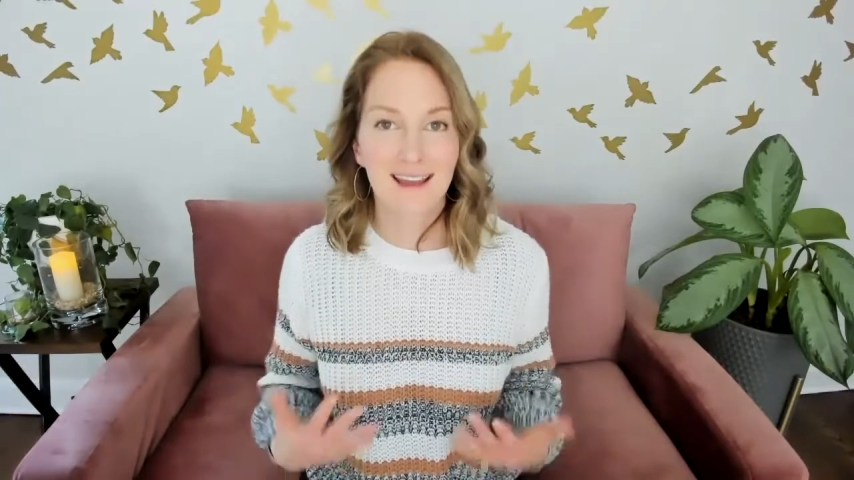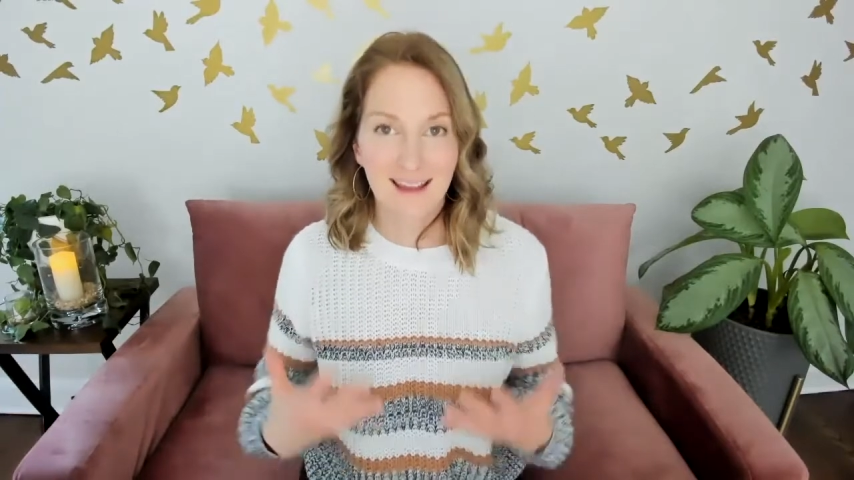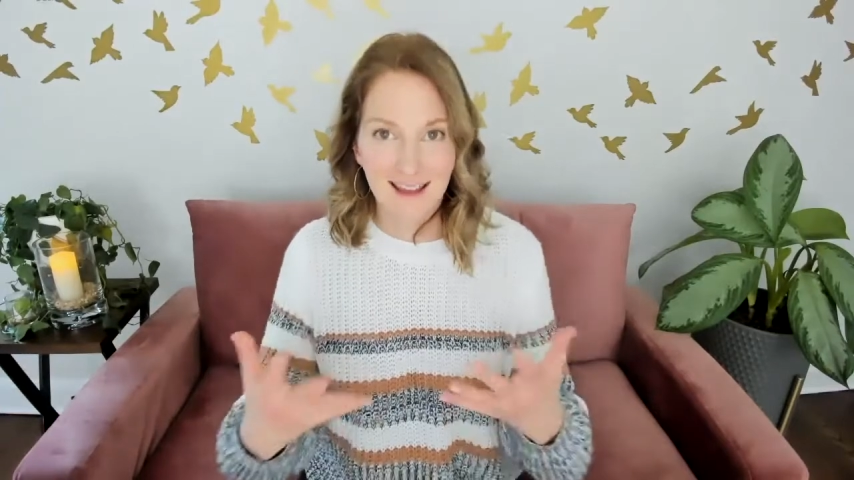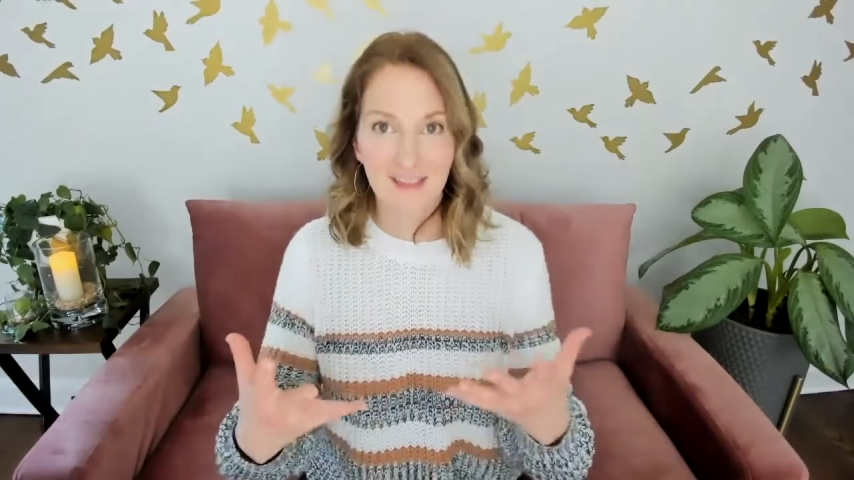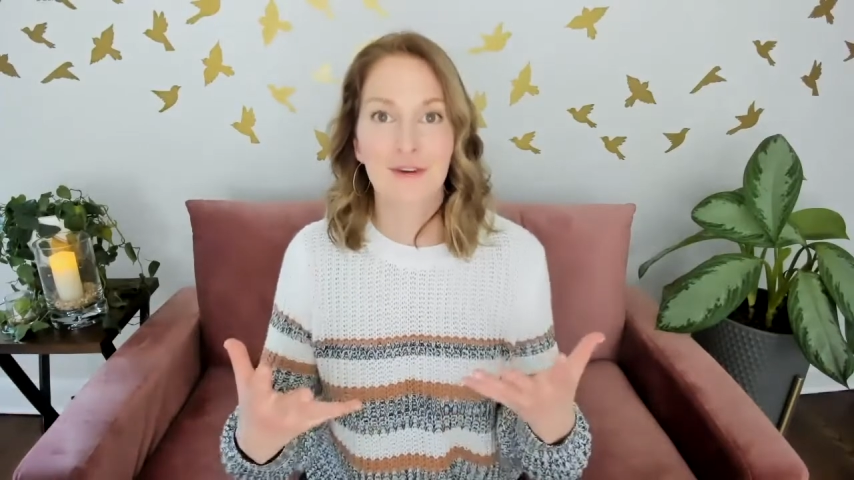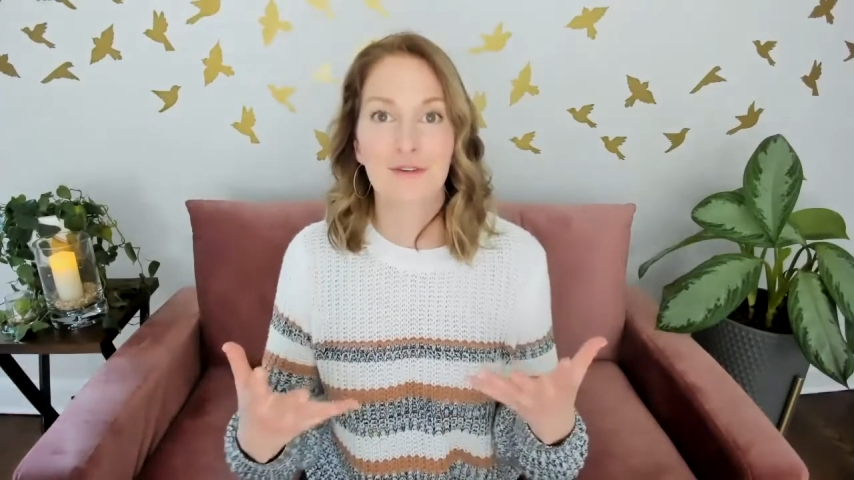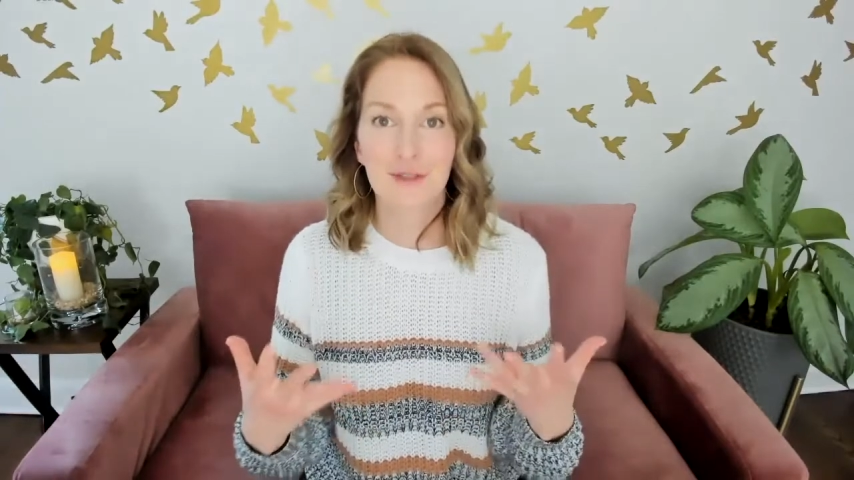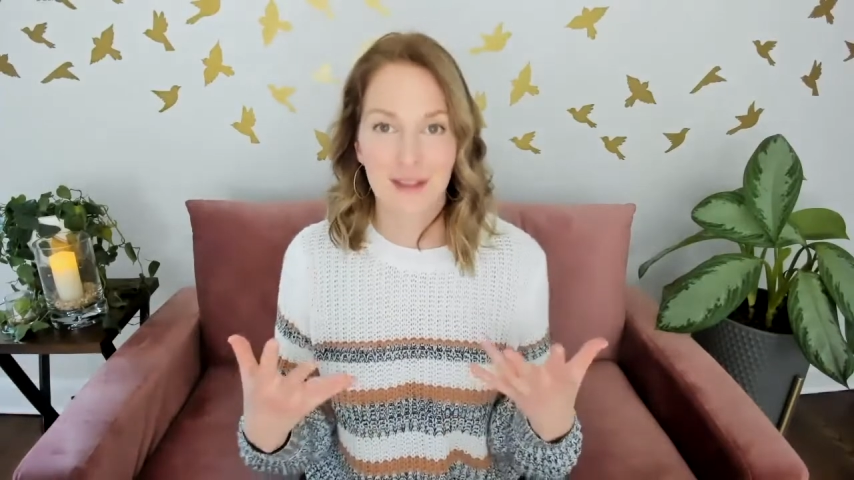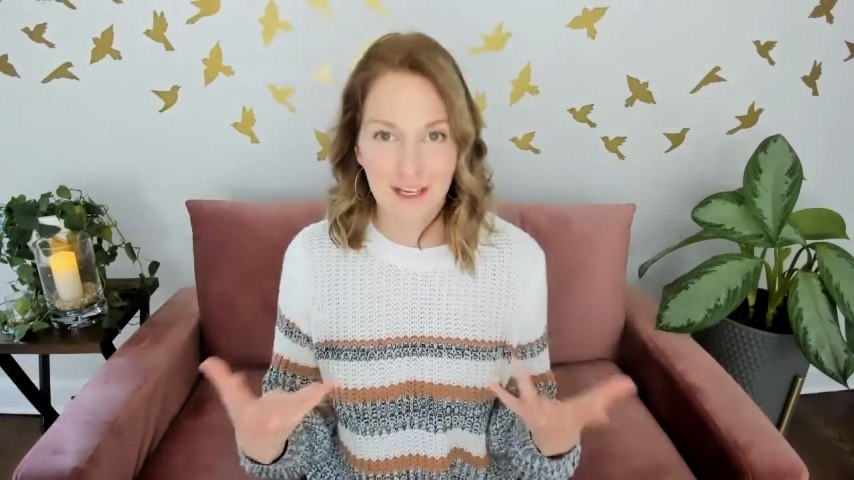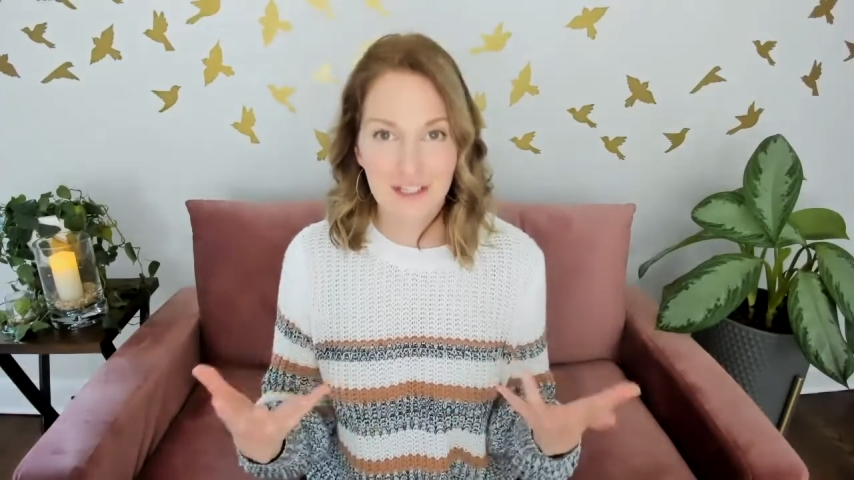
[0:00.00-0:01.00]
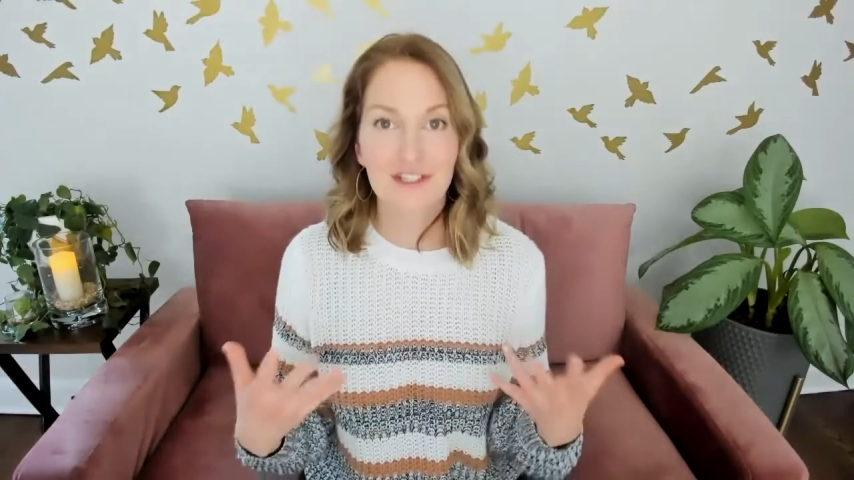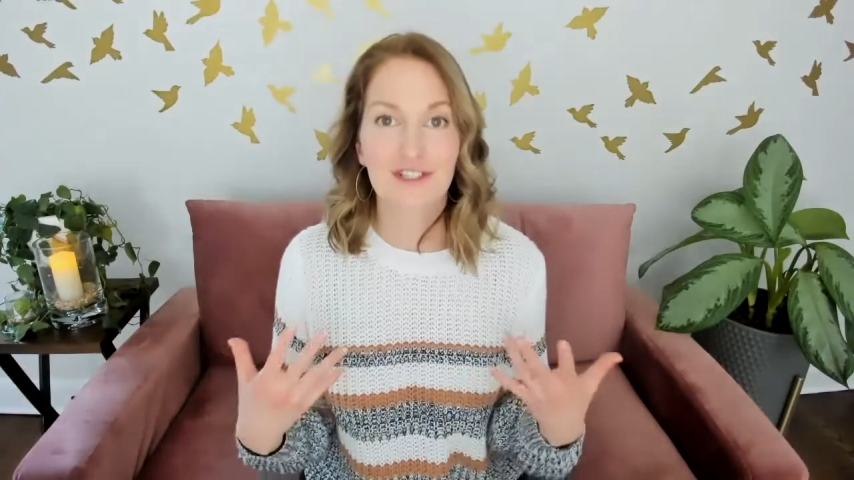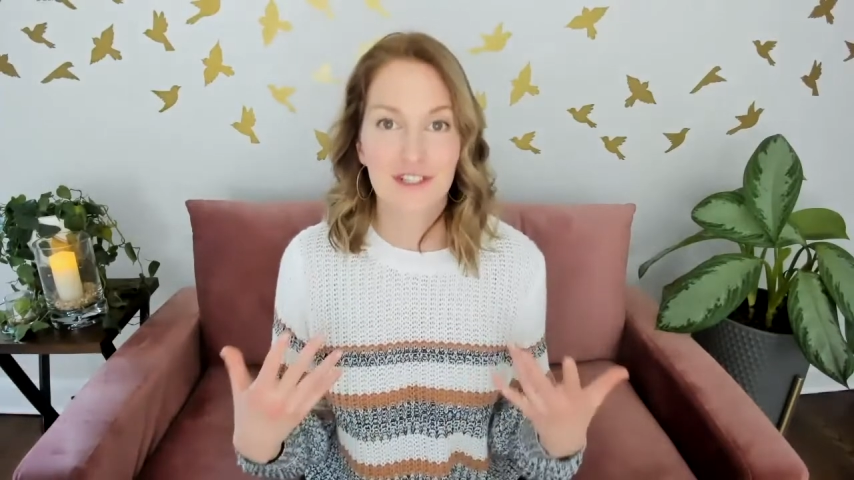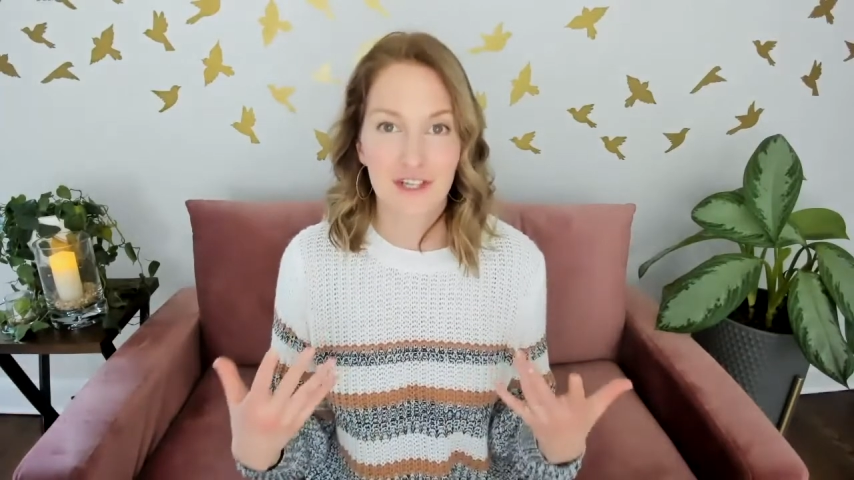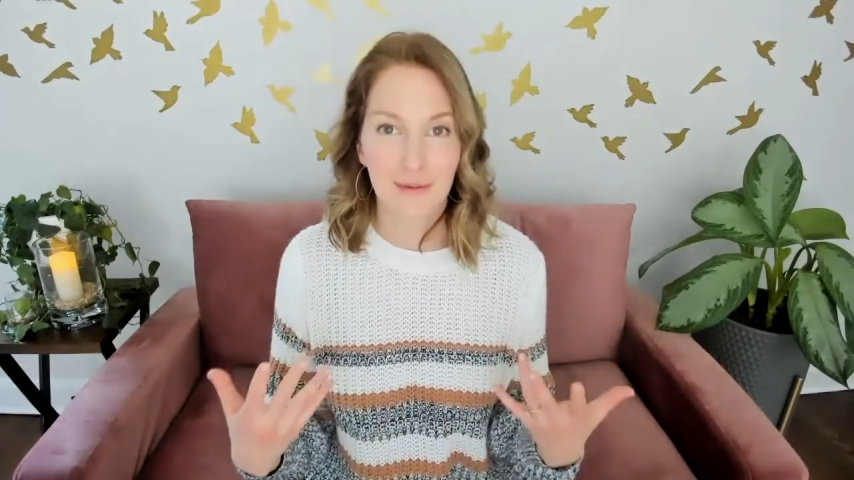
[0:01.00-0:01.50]
in the
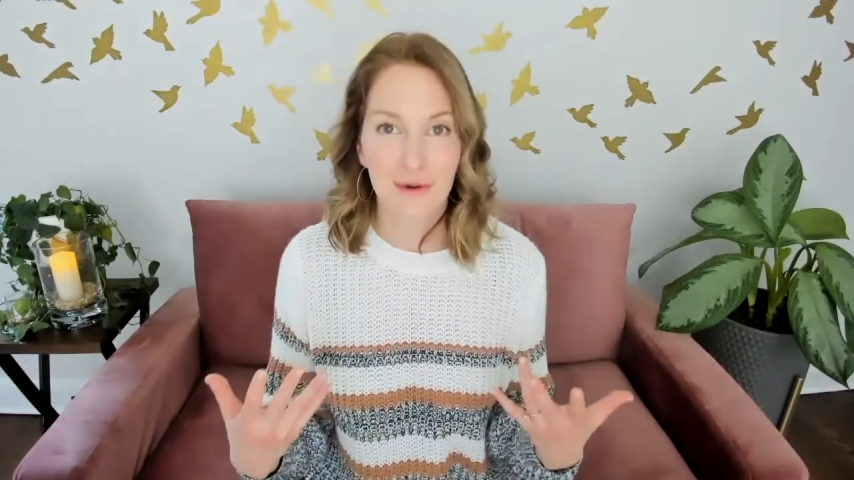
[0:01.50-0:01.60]
relationship